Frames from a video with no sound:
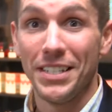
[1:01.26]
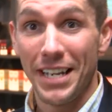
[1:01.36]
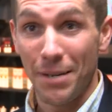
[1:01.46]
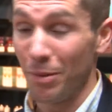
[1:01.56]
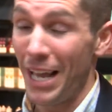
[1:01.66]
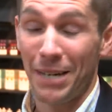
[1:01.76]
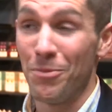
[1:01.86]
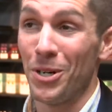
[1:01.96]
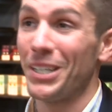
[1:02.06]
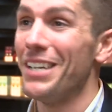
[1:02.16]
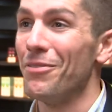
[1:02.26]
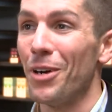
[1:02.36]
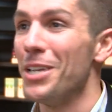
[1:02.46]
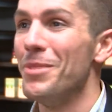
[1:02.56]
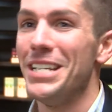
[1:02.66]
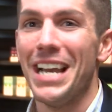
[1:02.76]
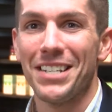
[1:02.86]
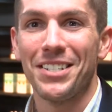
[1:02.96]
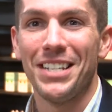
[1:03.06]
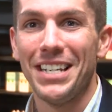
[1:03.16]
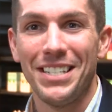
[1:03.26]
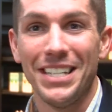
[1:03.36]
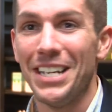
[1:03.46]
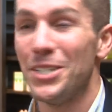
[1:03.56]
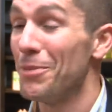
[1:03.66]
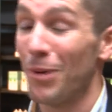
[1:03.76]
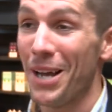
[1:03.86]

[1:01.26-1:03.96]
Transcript: contain a black market vitamin E acetate THC